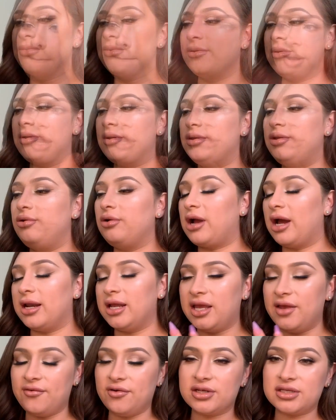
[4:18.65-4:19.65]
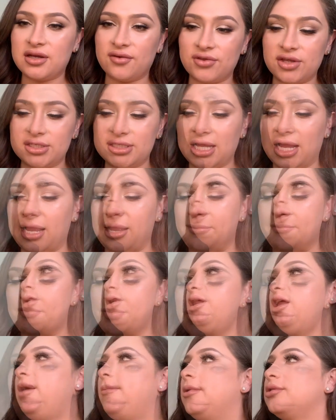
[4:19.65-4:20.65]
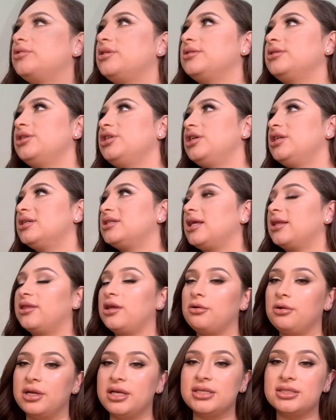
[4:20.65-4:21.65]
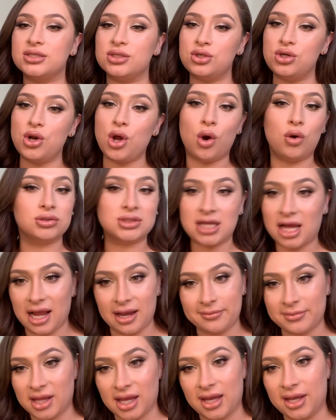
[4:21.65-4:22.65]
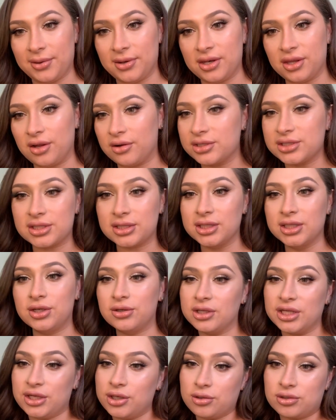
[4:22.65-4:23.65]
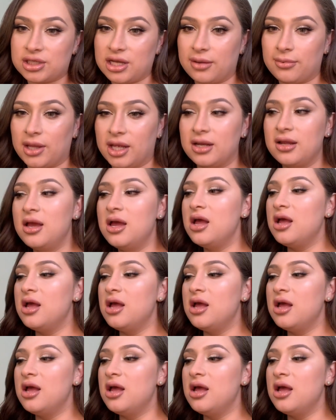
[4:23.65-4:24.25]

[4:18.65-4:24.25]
But you got to give yourself the time. The one thing about transition is that there is no timeline. There is literally no timeline.